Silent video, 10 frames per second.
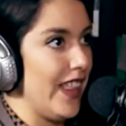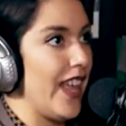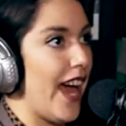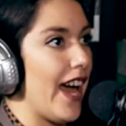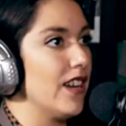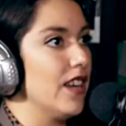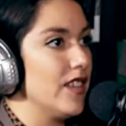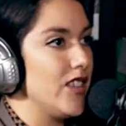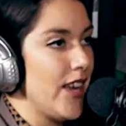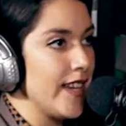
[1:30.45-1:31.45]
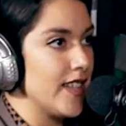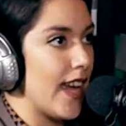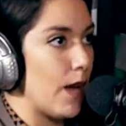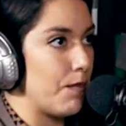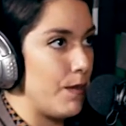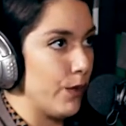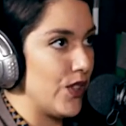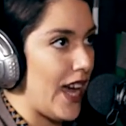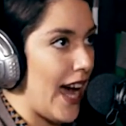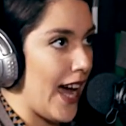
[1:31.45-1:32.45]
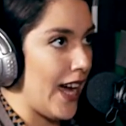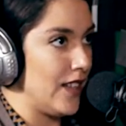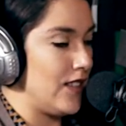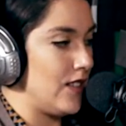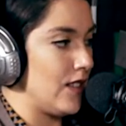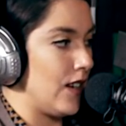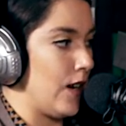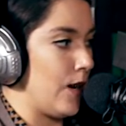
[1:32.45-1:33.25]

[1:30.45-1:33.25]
that tend to get people's ads